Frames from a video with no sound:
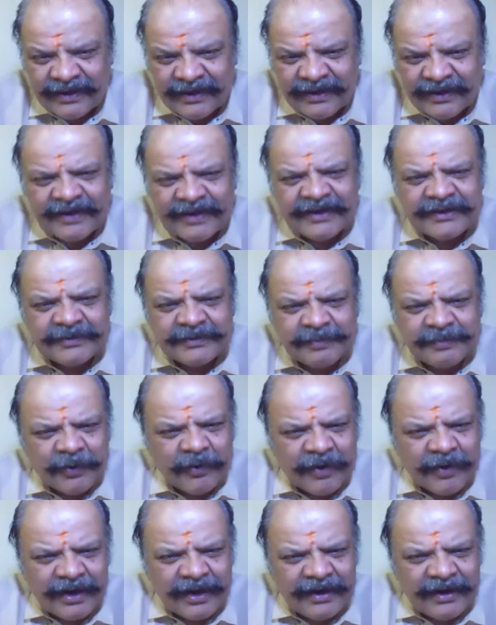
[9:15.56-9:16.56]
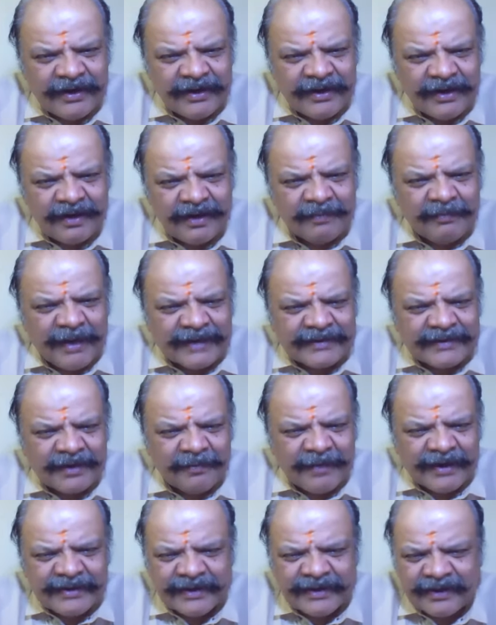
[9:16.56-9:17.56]
It is purely a
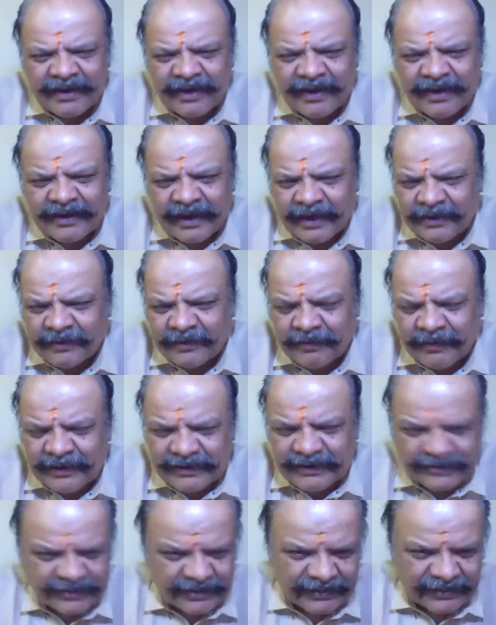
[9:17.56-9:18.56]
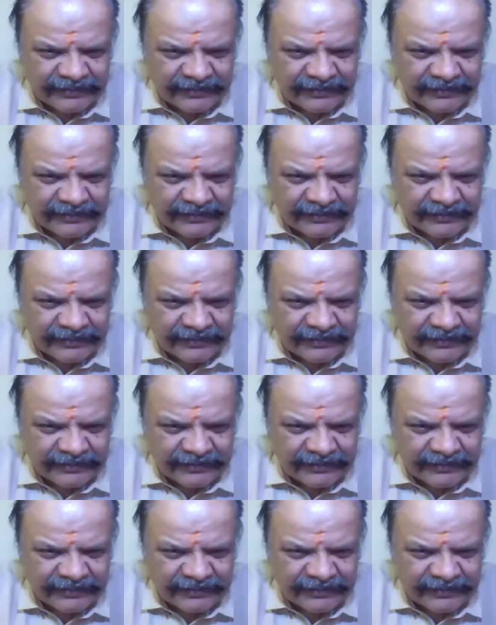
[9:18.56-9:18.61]
mathematical calculation.